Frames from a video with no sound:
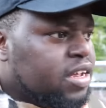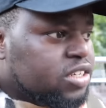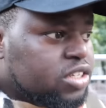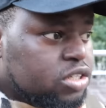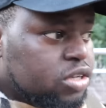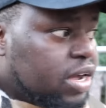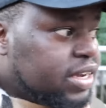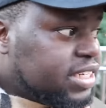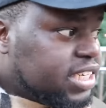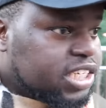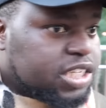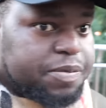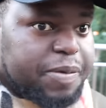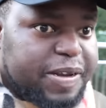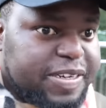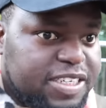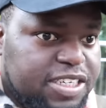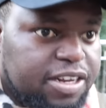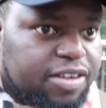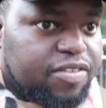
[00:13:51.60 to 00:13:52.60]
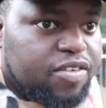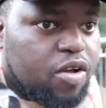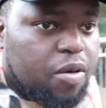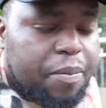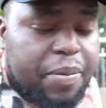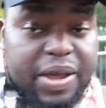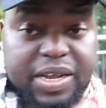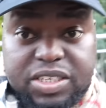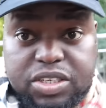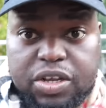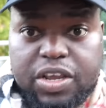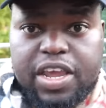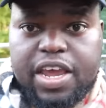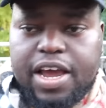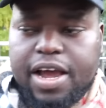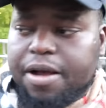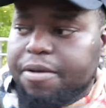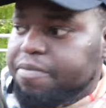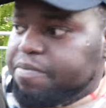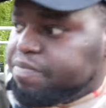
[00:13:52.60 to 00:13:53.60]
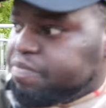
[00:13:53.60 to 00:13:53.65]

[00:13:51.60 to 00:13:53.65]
it's not as expensive compared to here.